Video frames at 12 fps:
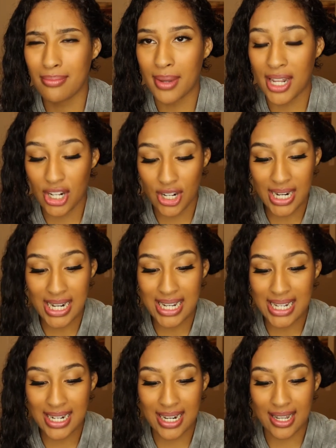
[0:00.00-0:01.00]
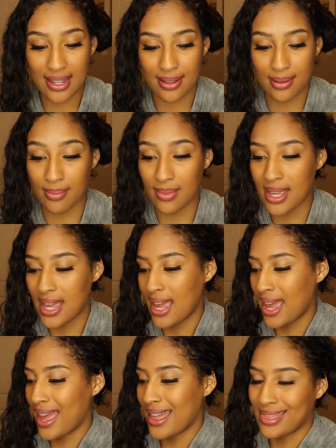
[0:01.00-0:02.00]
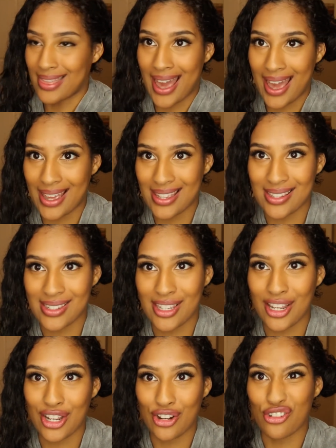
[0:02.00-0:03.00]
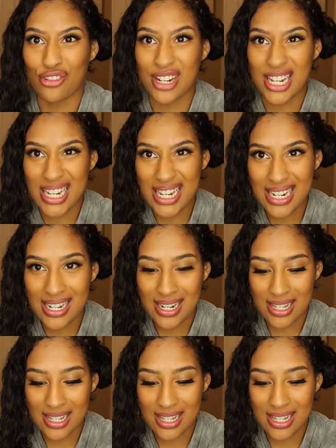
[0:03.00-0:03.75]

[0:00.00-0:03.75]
butter in it, and that is green.